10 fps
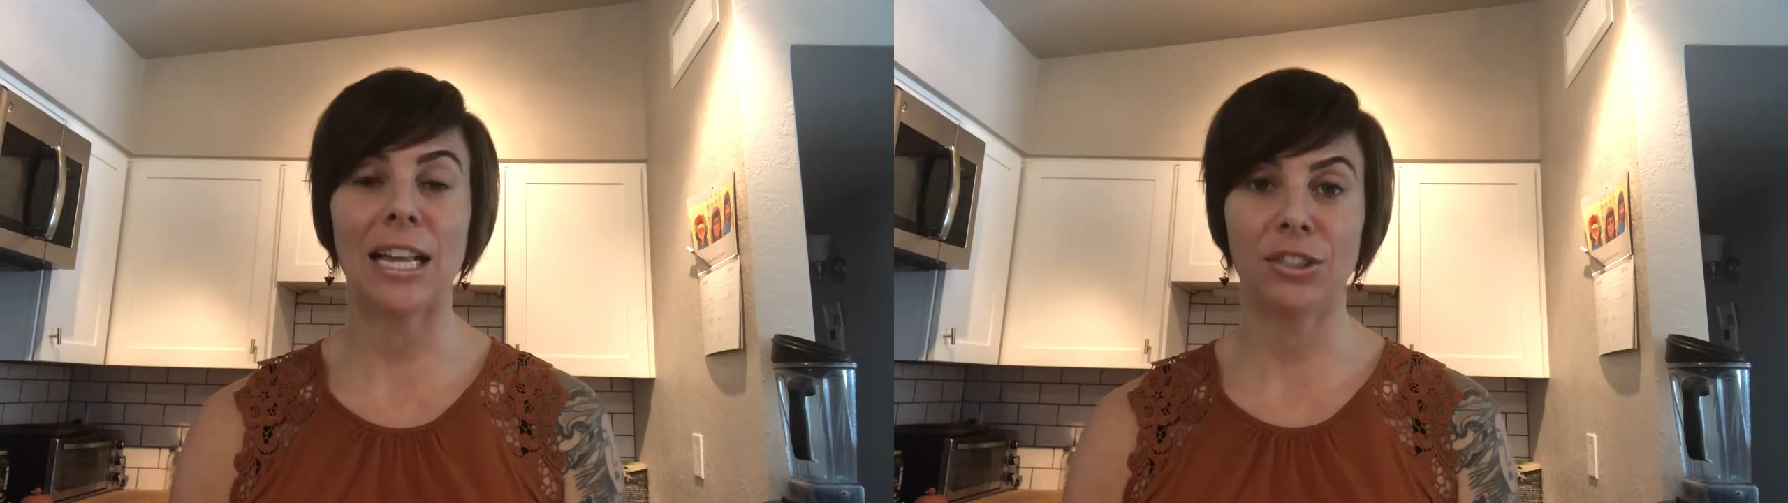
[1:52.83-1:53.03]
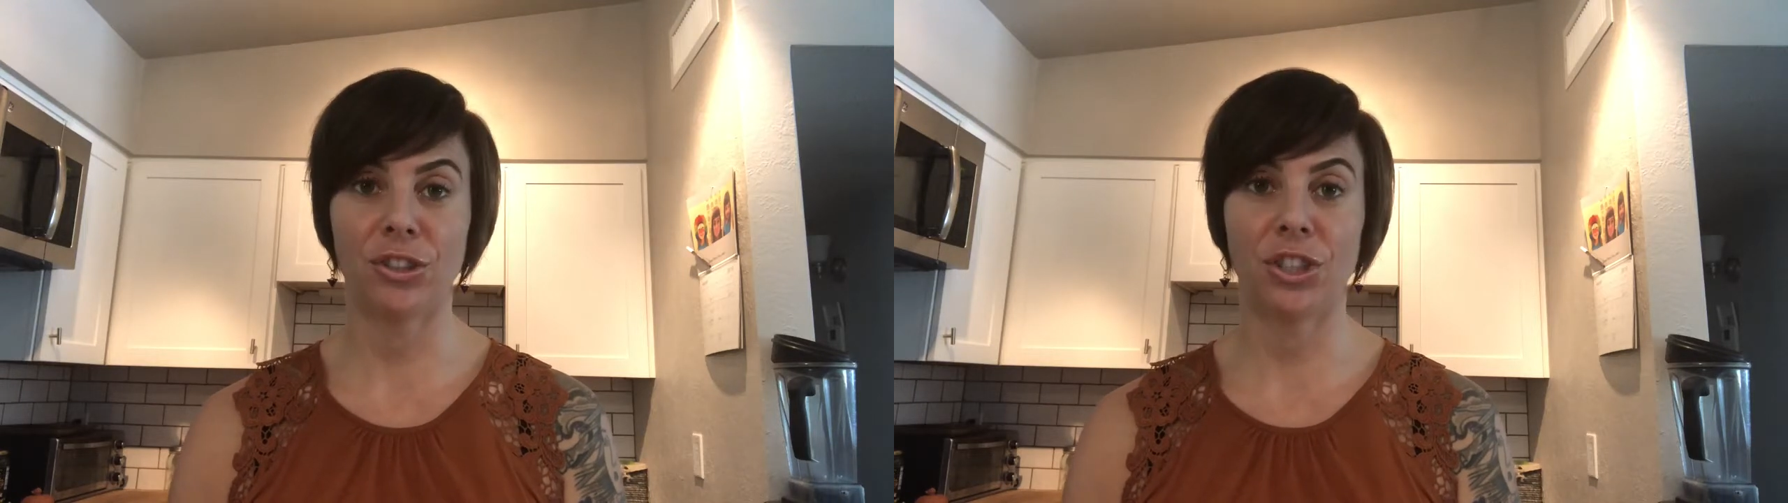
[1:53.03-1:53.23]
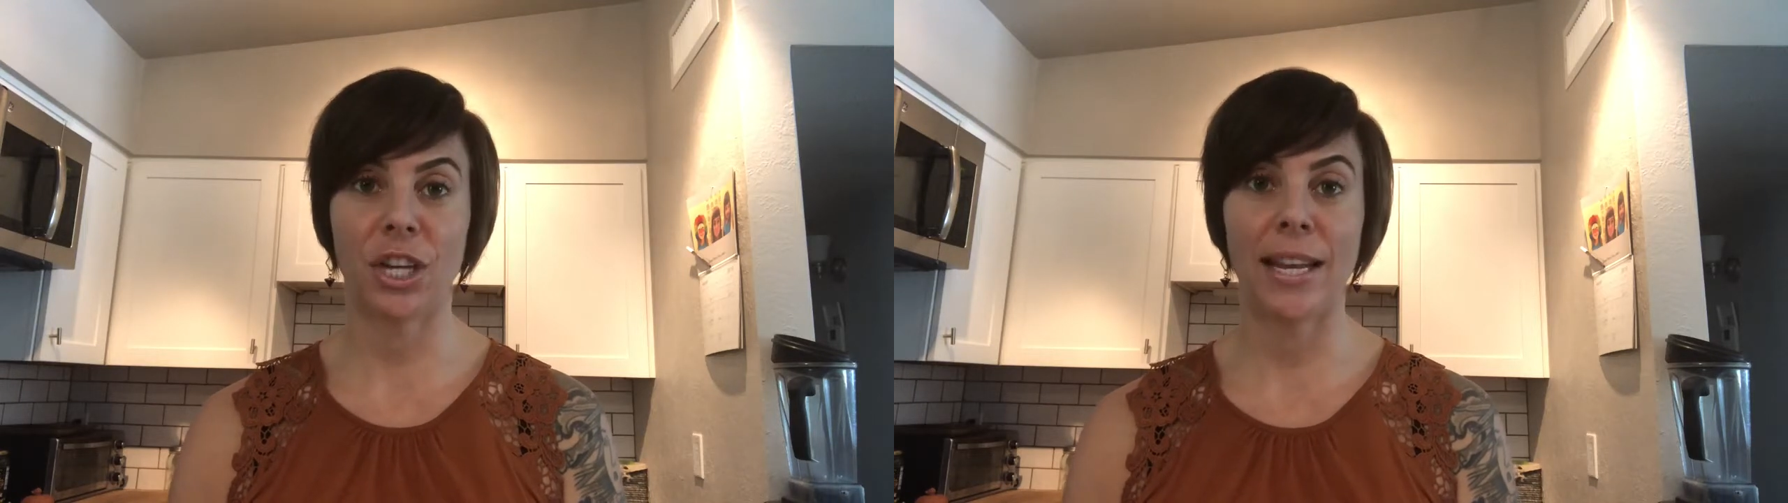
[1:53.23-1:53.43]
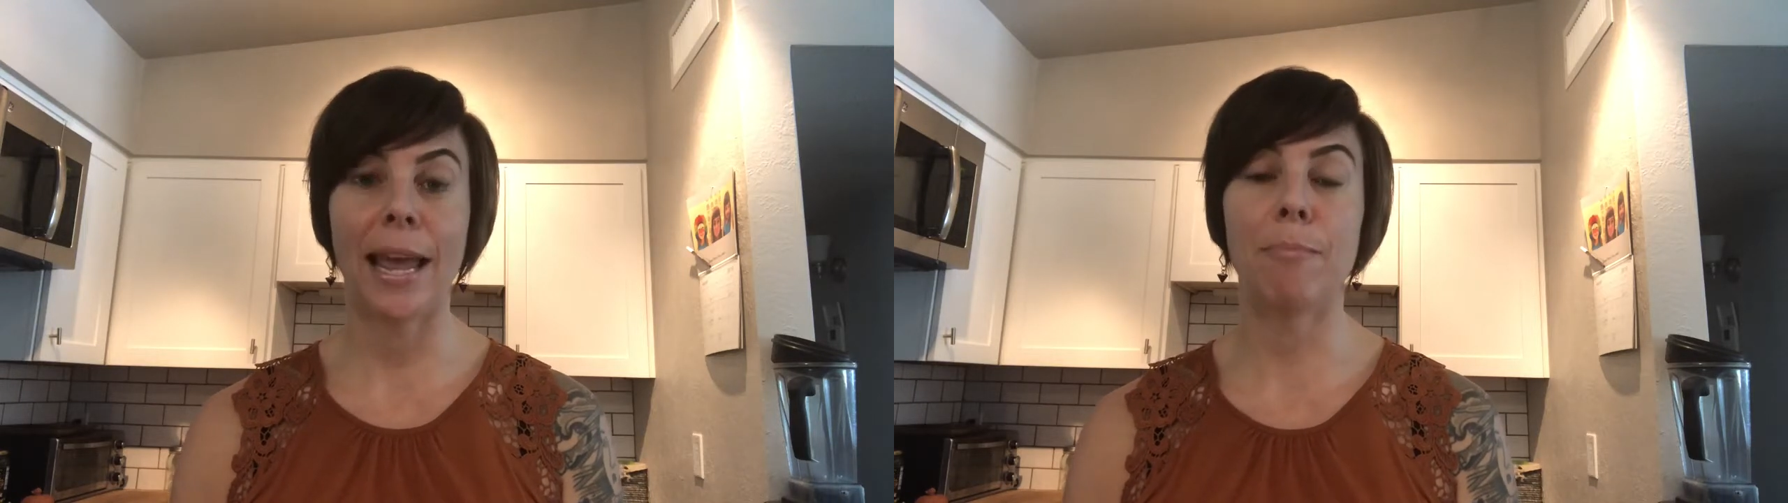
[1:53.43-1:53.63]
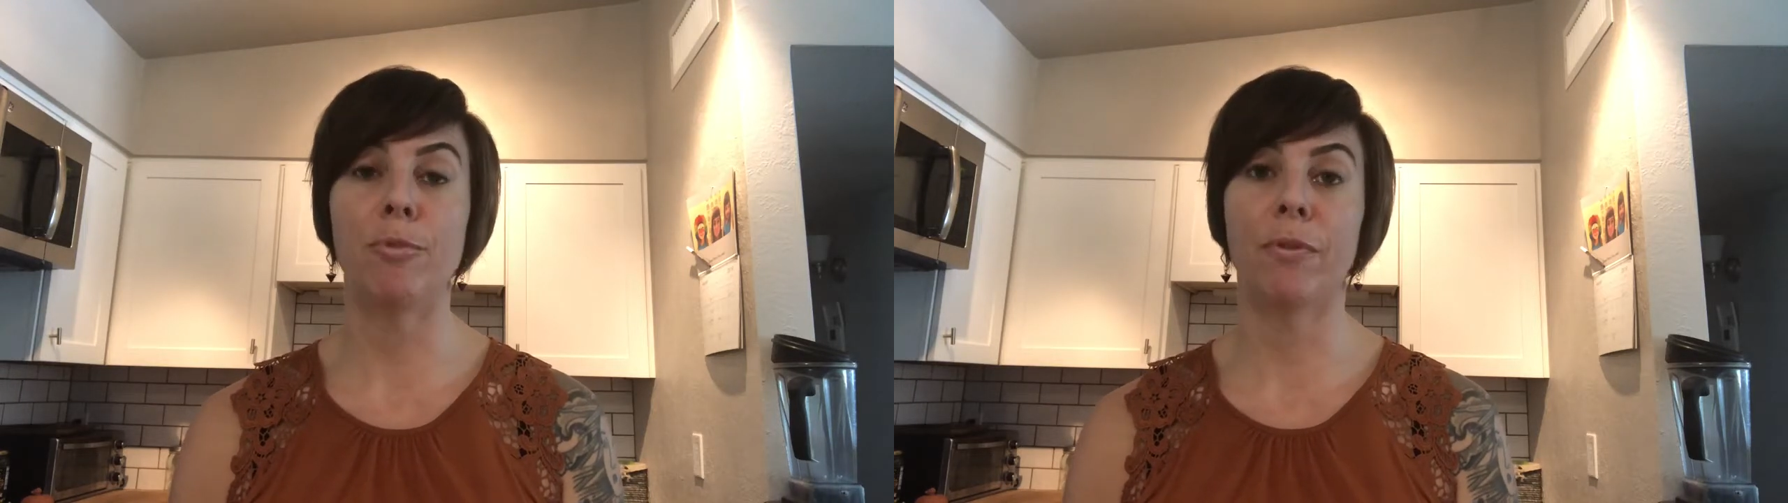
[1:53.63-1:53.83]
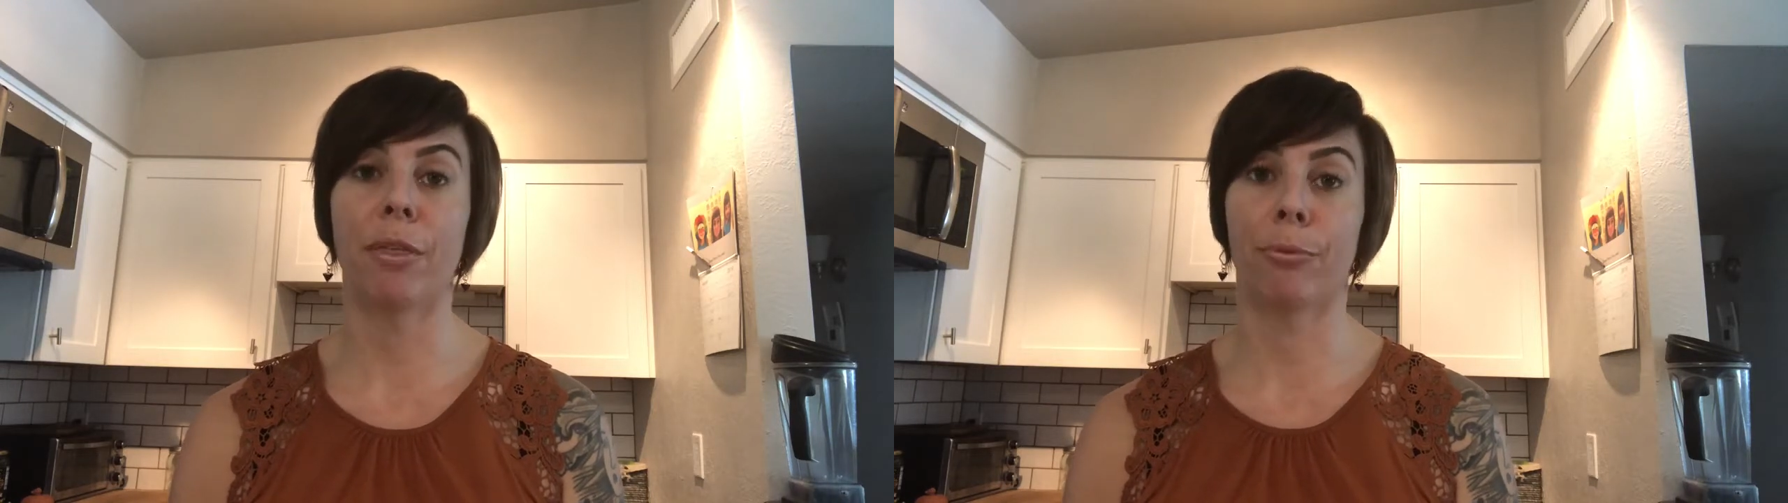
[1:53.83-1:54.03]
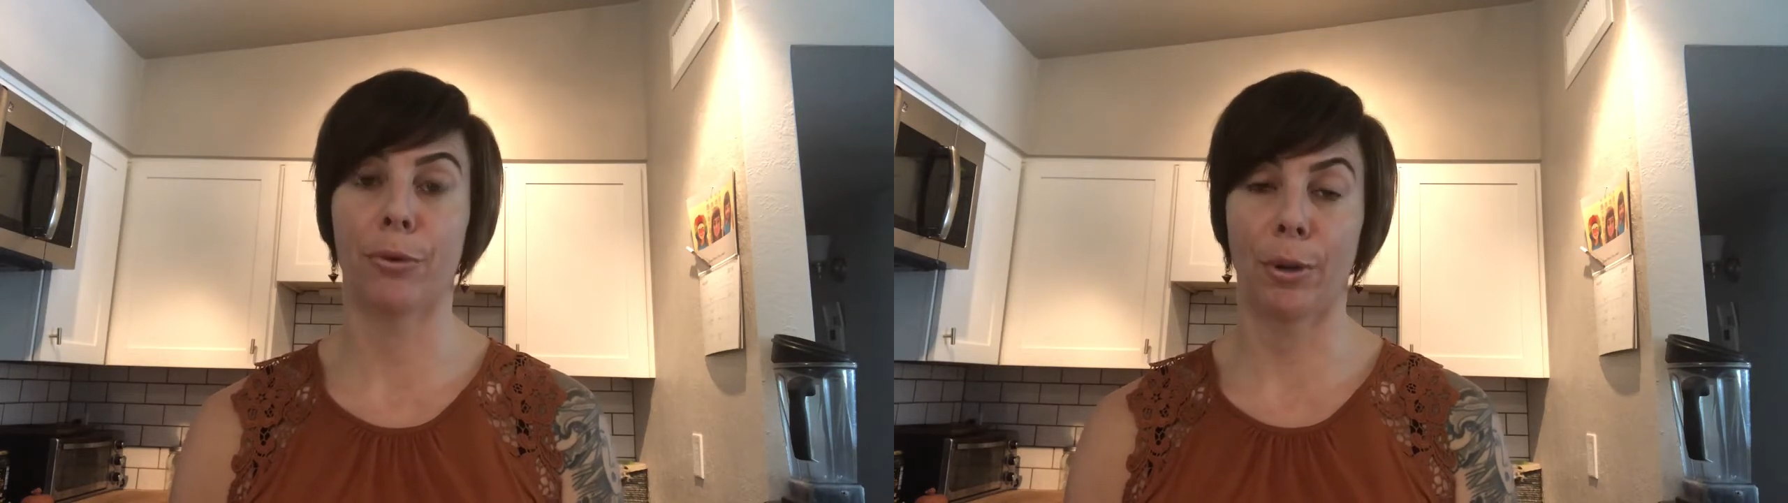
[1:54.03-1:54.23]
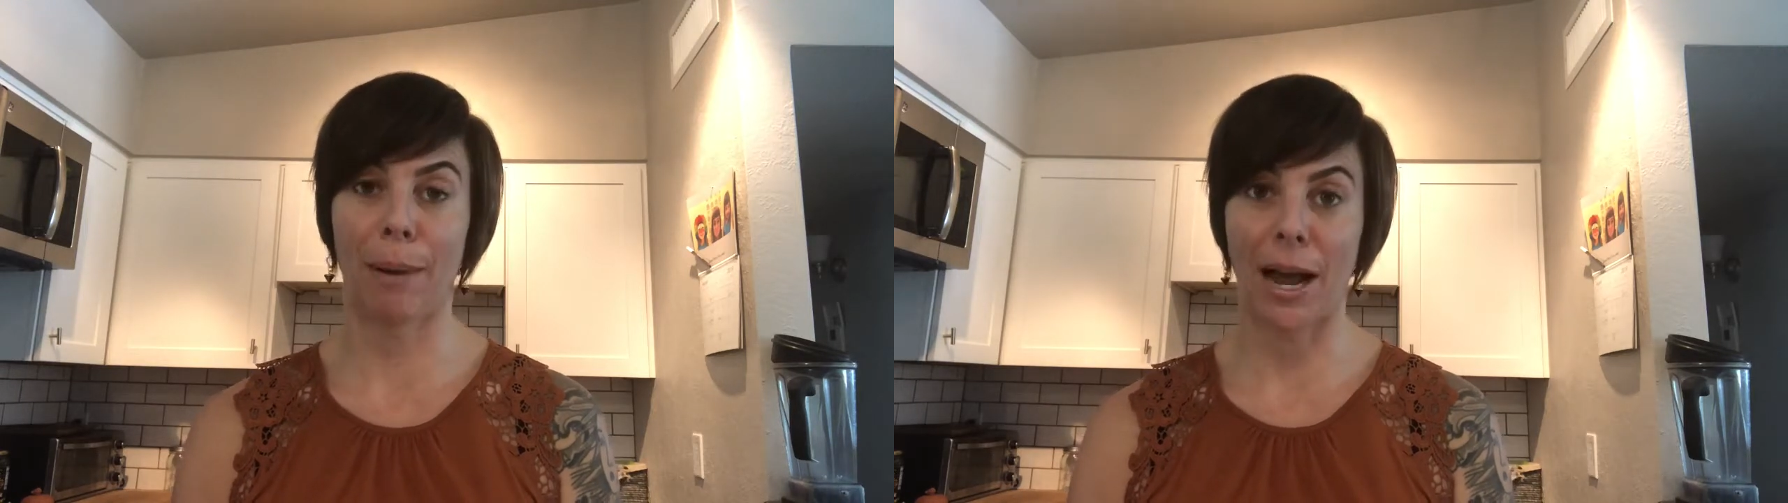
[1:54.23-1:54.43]
estrogen and move it through
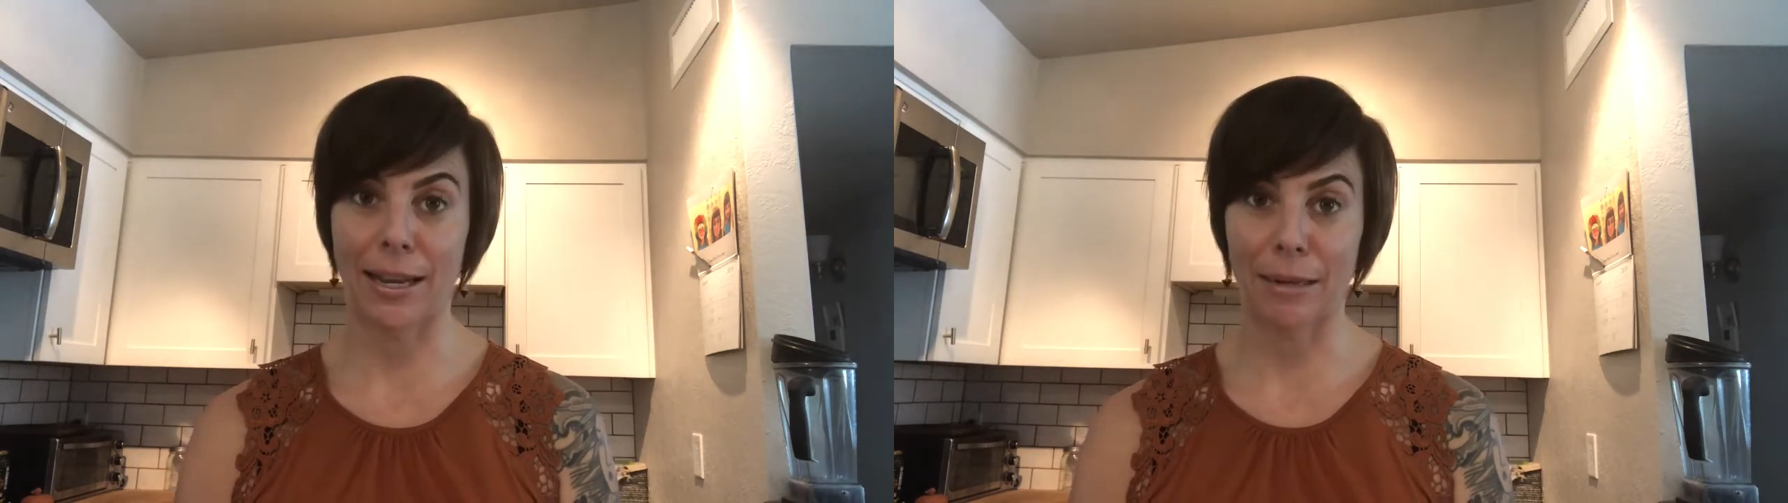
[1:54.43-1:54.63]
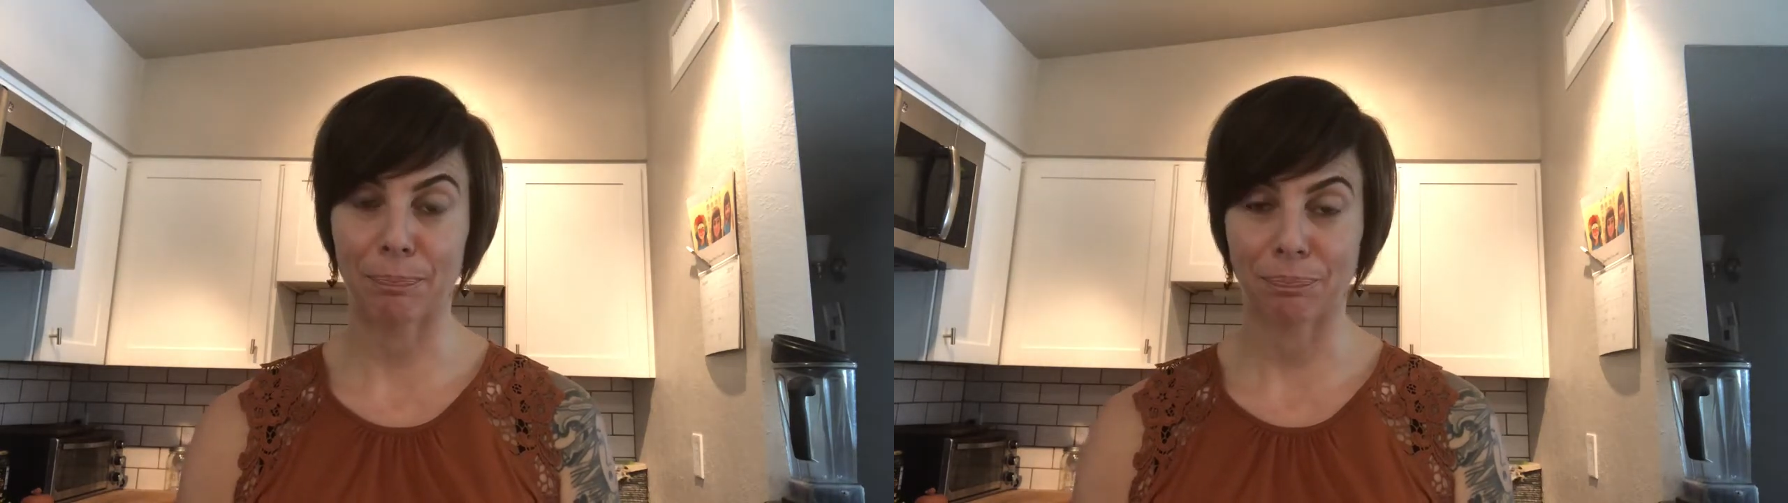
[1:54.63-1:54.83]
your body.